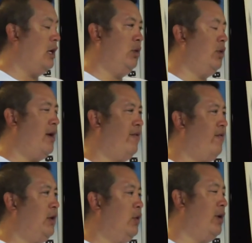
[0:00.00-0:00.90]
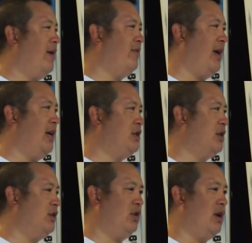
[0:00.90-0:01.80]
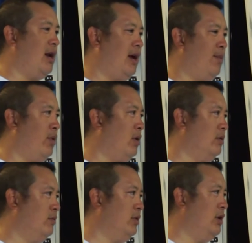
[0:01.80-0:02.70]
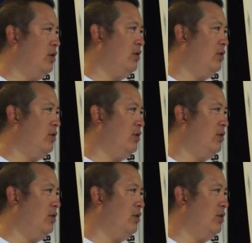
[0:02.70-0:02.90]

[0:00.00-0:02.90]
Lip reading: you wouldn't have the H because you're not hyper. You don't